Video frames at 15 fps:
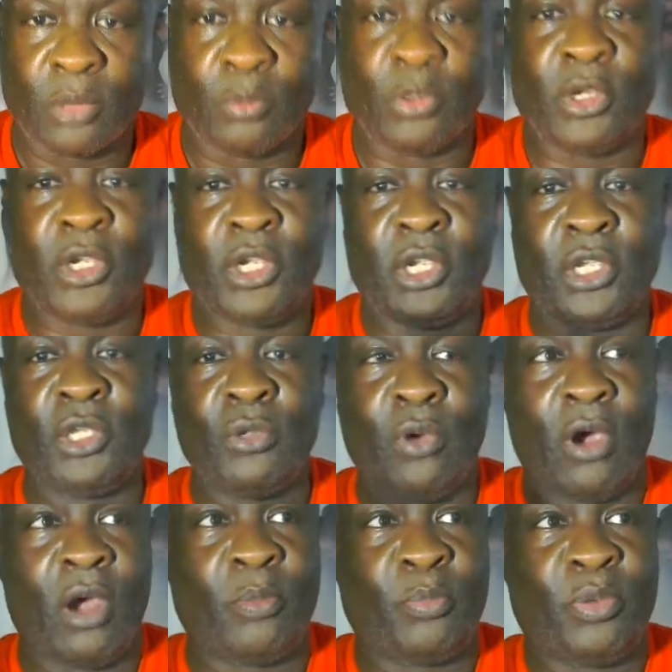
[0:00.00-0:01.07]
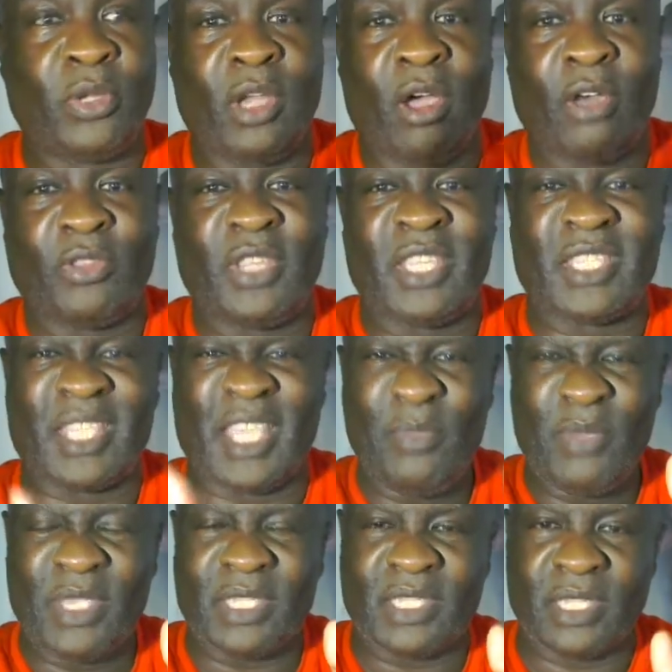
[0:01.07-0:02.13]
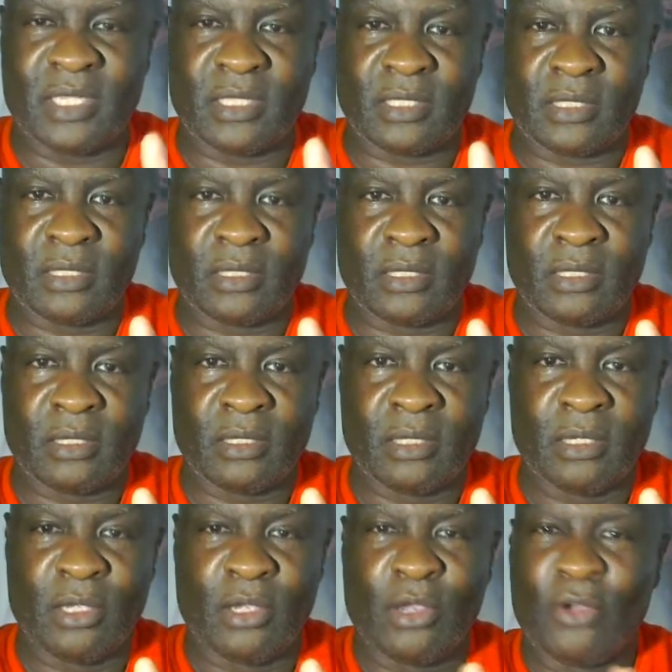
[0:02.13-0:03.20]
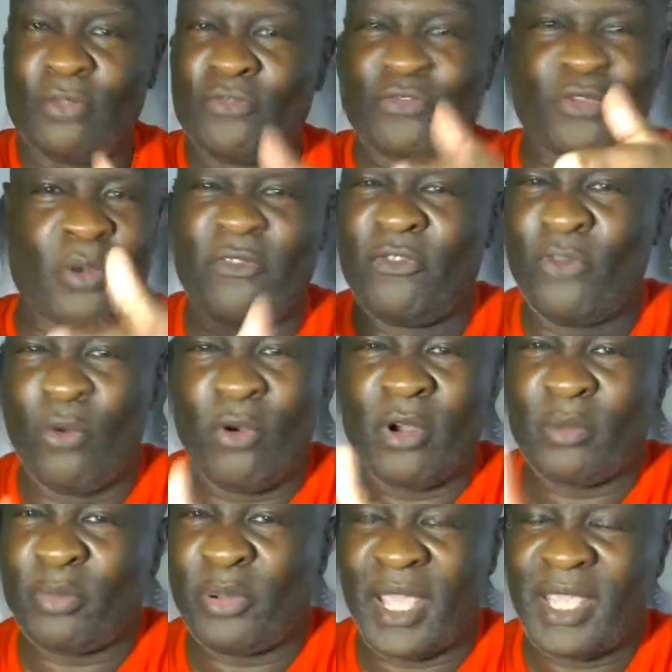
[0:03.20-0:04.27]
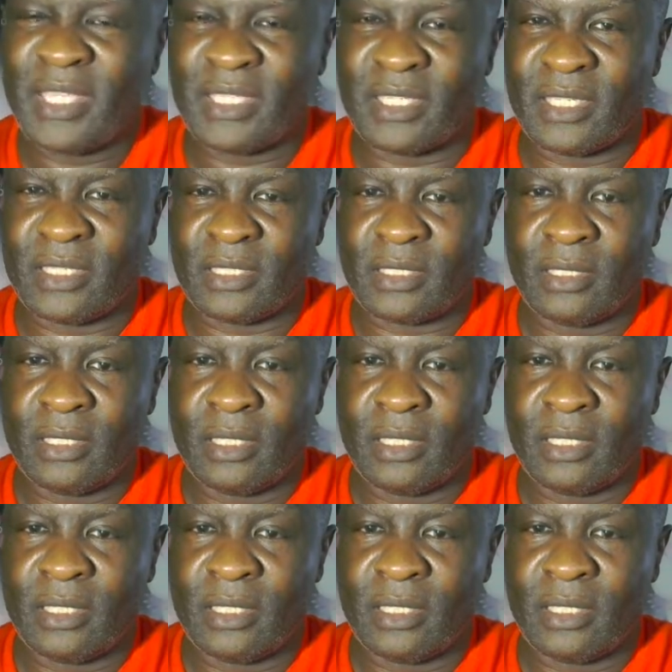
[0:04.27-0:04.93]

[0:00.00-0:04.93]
But here you are putting all these images from foreign places.